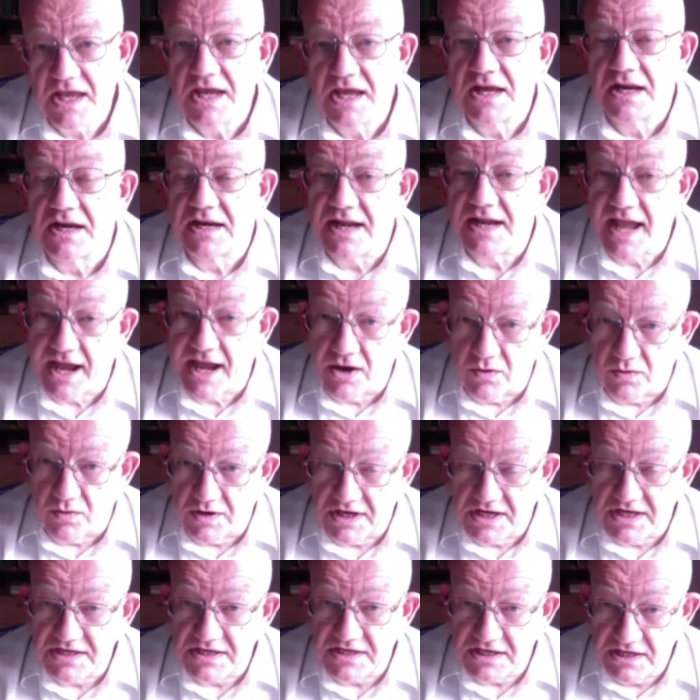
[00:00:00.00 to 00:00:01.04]
Now,
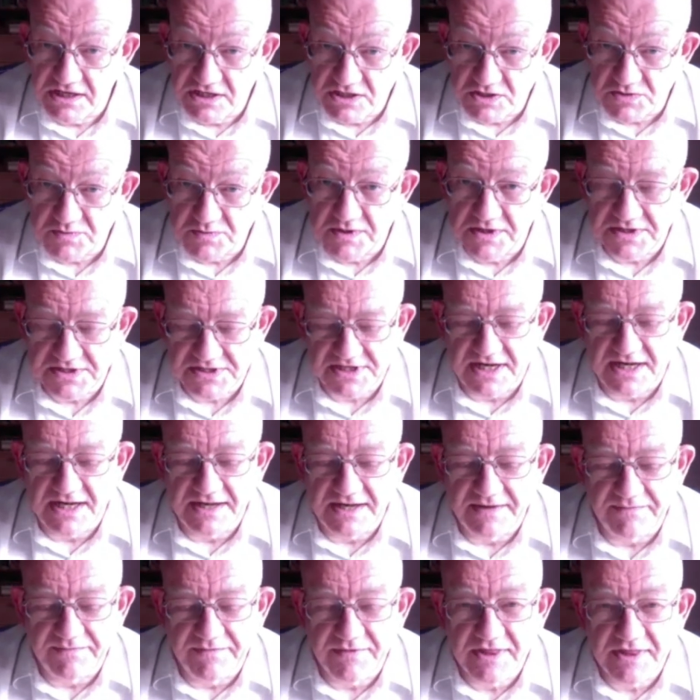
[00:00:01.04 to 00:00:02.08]
it is worth saying
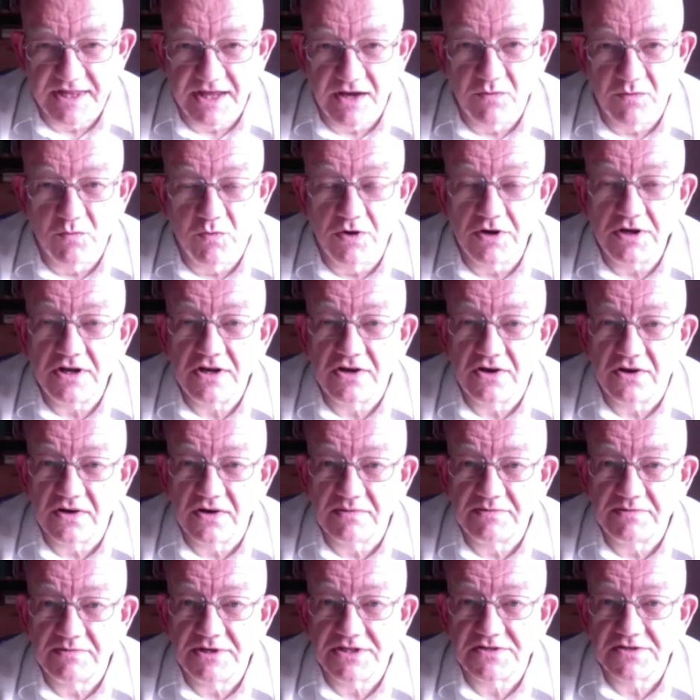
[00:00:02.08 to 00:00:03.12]
that what
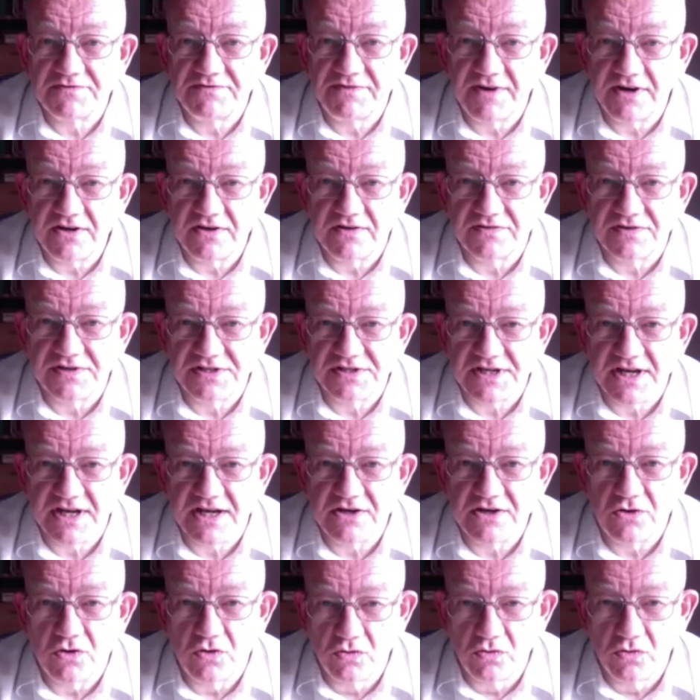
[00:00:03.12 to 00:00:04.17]
economists very often
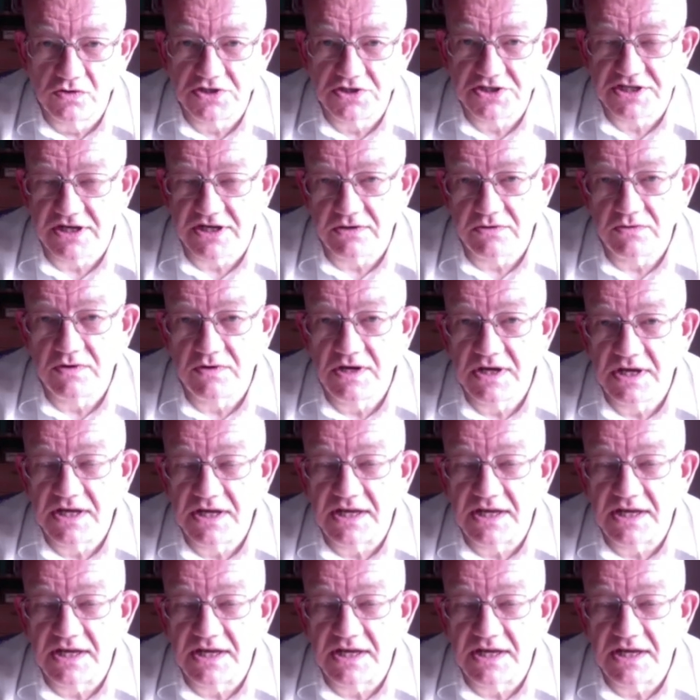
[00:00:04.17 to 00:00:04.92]
say also